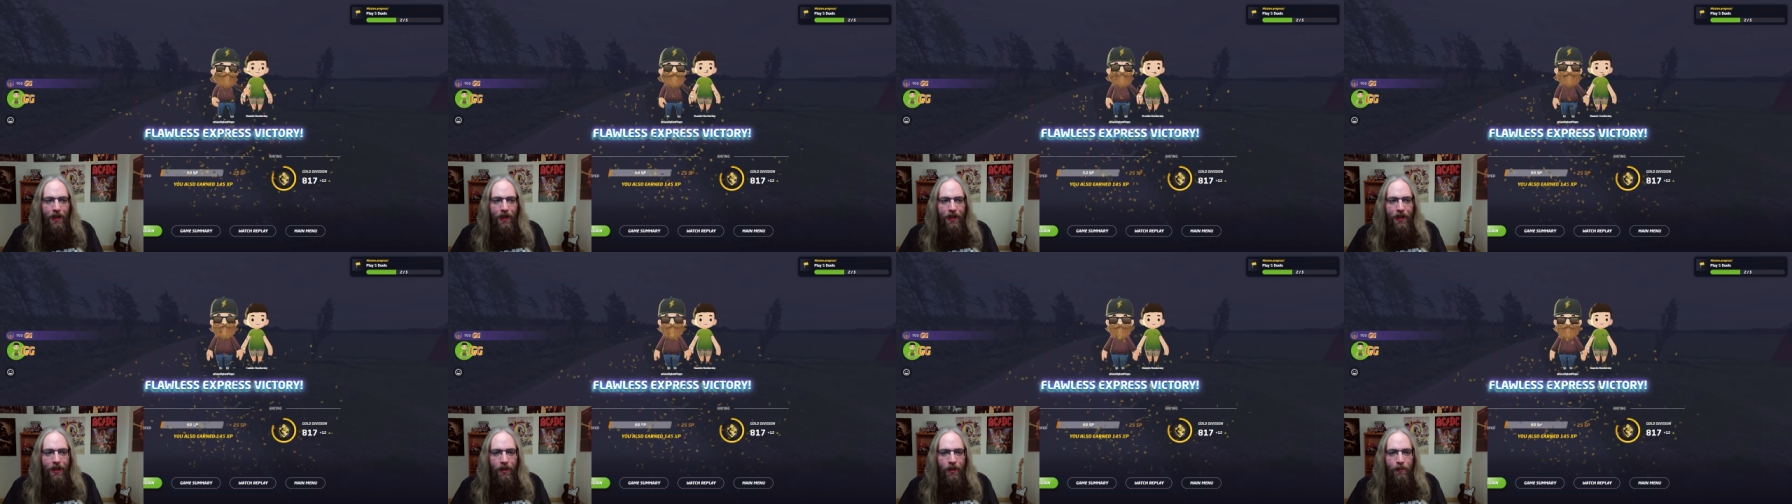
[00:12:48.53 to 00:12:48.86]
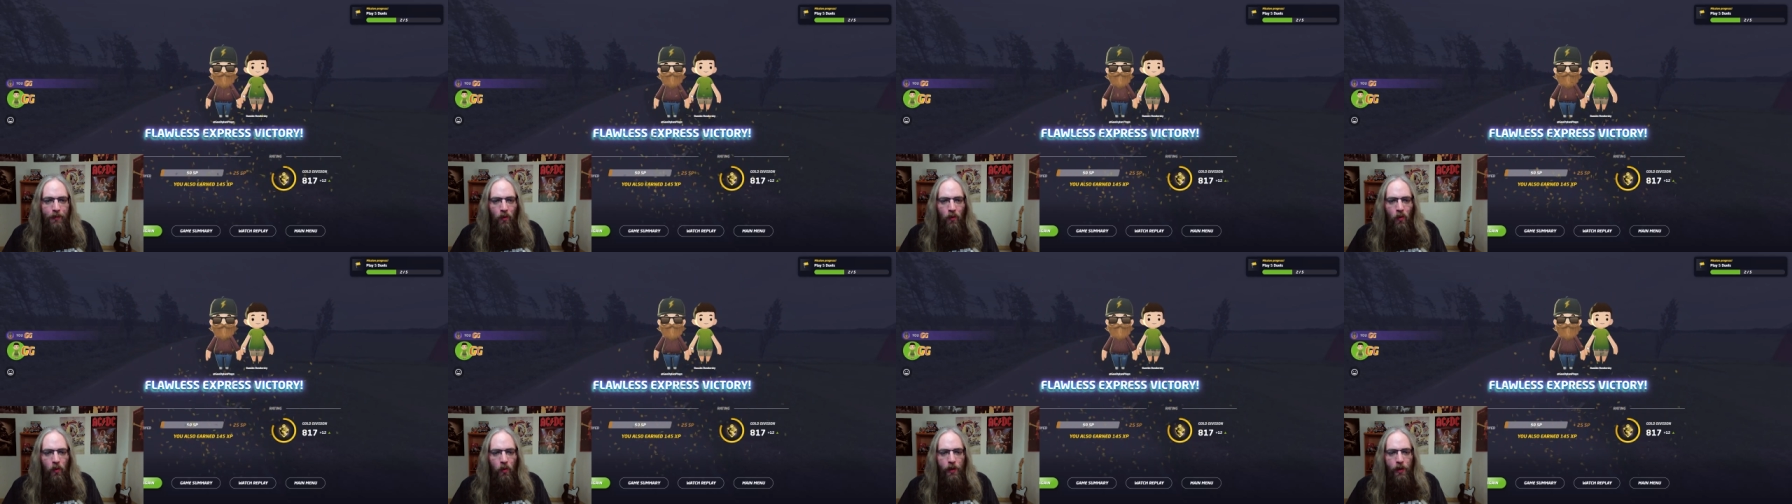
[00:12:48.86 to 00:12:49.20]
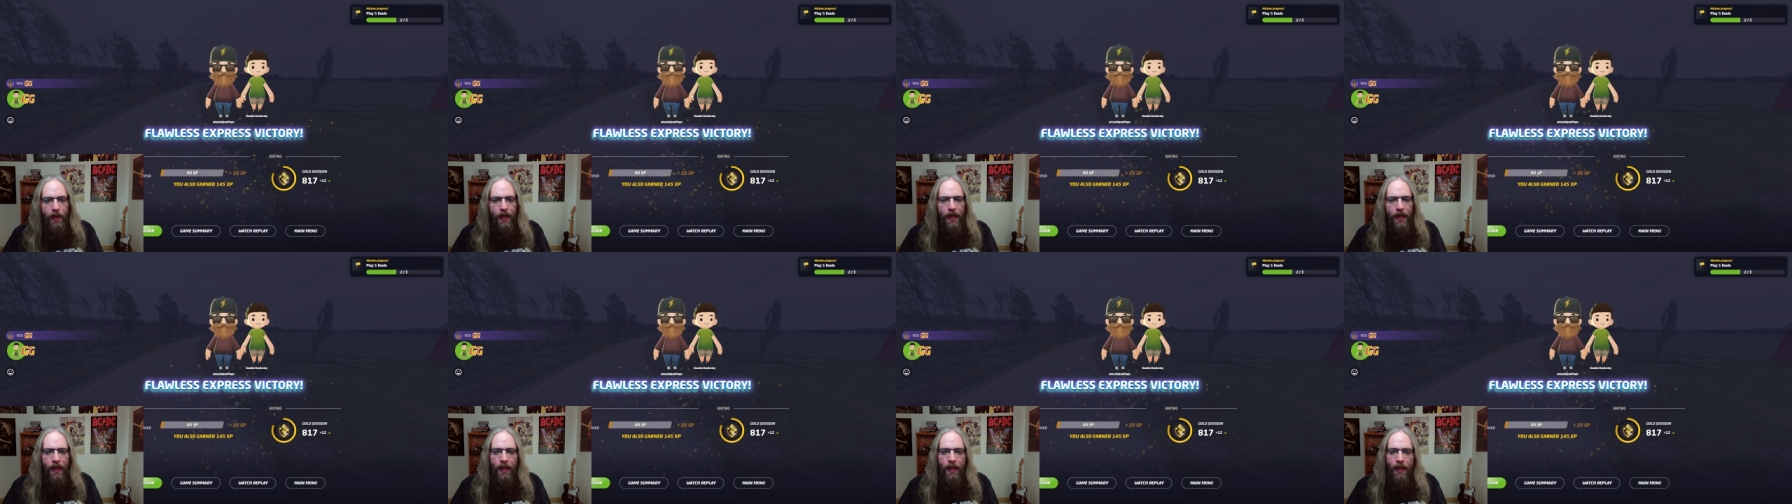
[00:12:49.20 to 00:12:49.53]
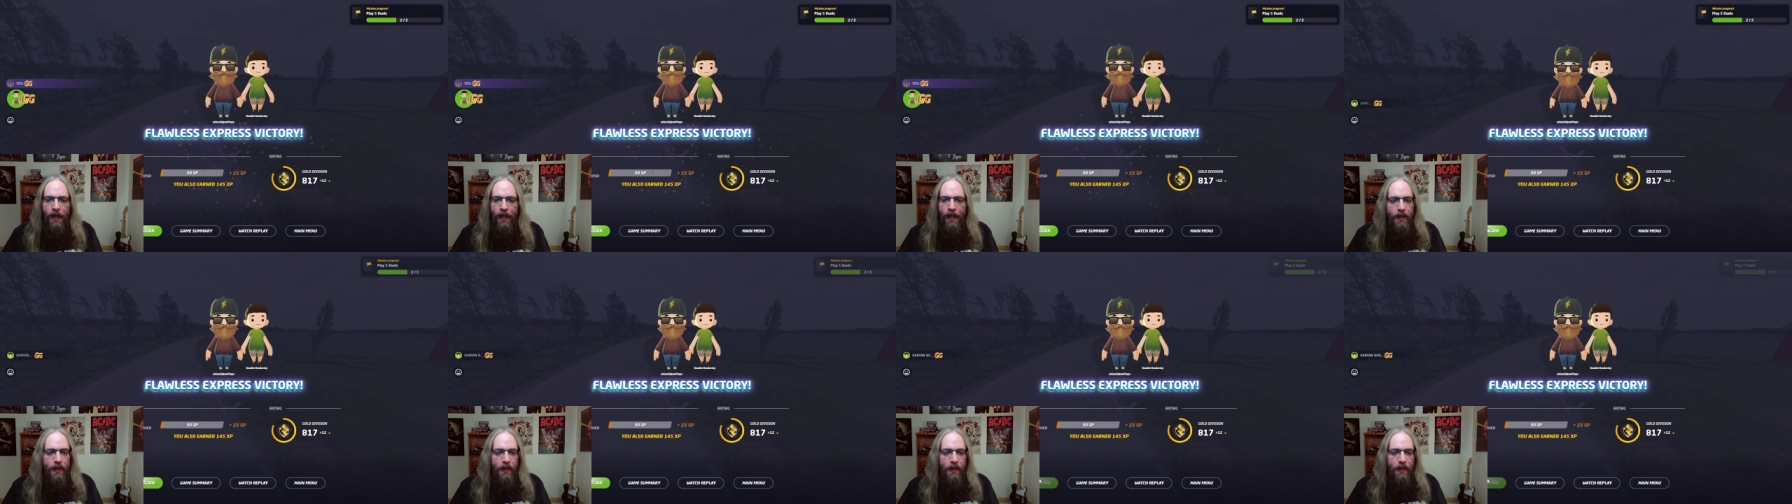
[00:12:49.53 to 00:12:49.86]
ya boy.
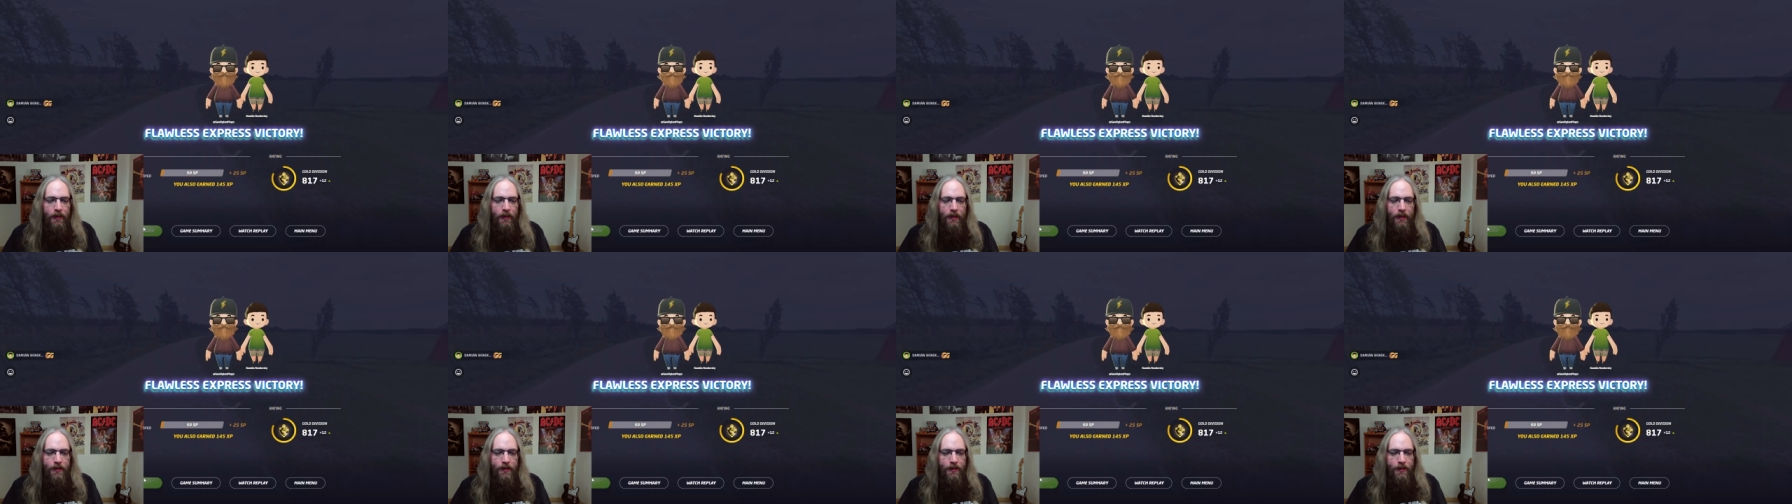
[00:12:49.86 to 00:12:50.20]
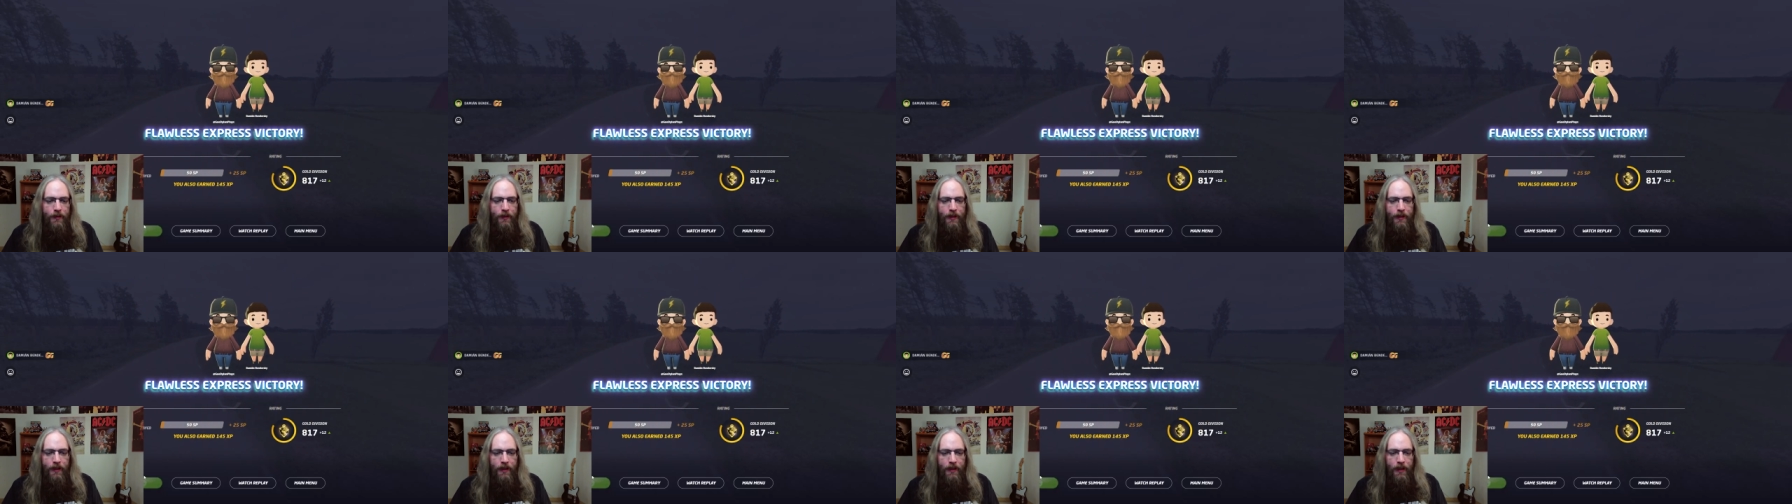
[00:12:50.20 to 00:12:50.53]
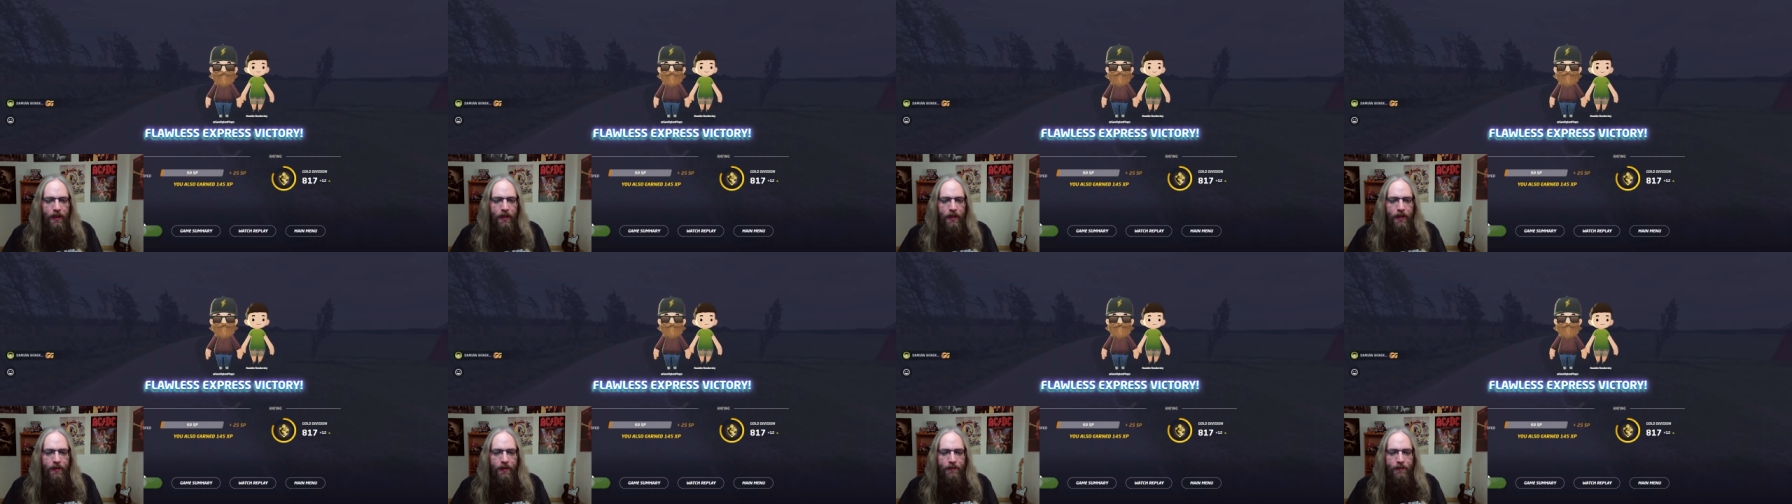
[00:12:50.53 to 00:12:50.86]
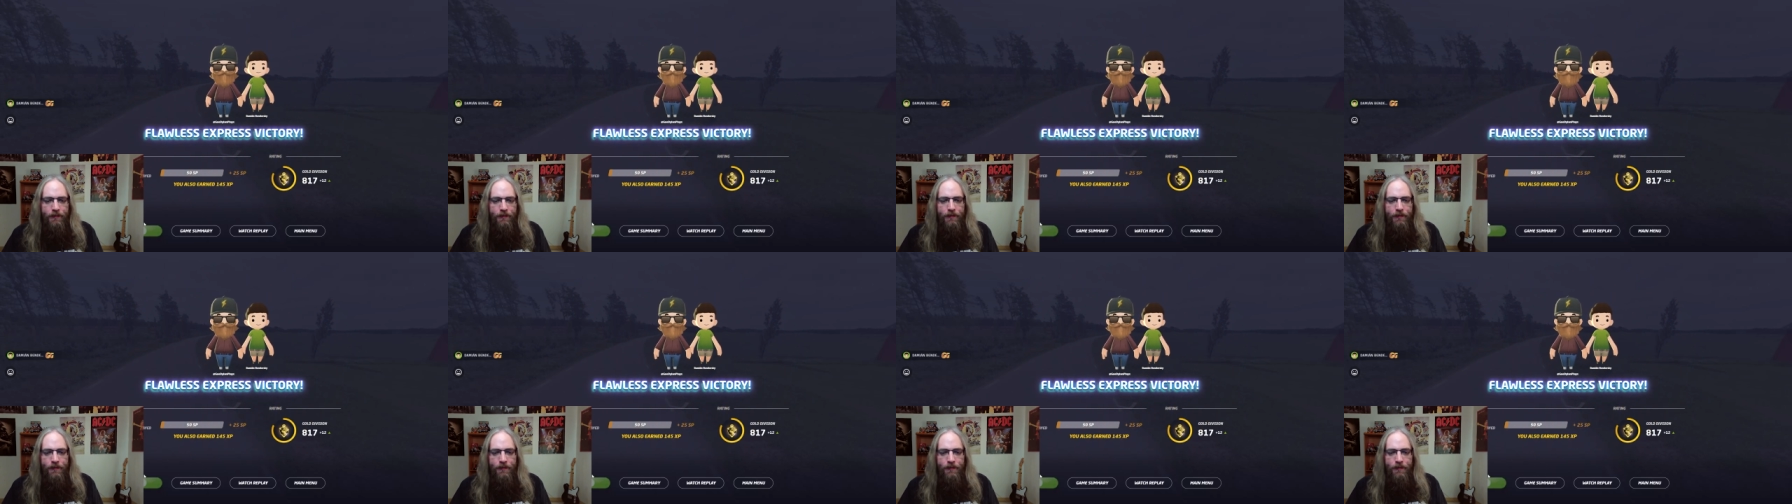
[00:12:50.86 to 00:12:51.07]
Let's do it again.